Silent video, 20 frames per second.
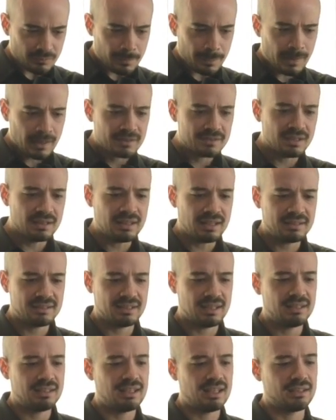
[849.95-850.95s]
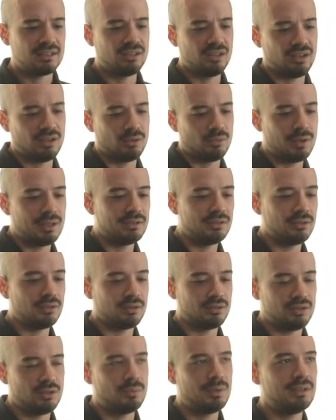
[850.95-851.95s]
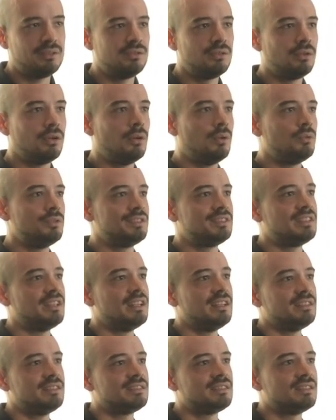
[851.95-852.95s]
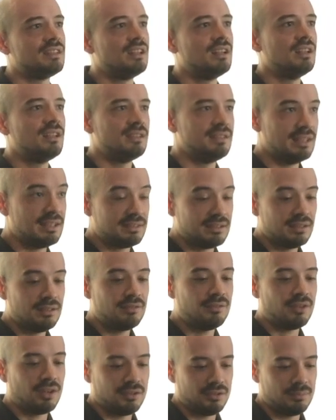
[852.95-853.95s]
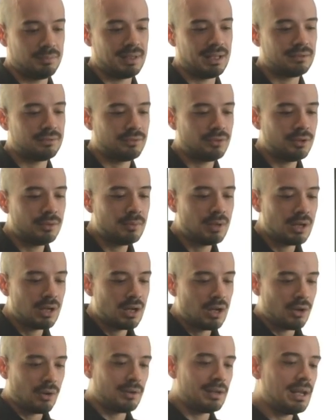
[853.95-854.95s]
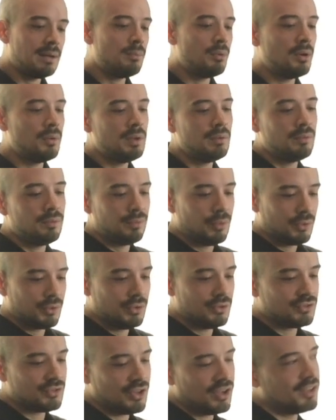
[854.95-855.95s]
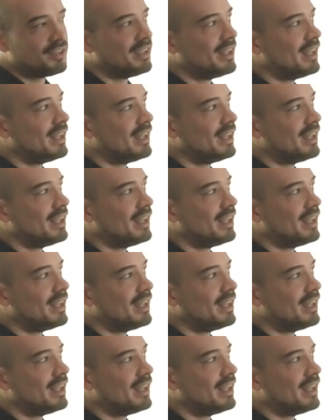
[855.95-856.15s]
Since I said that the renderer stays native on the platform, our library will focus on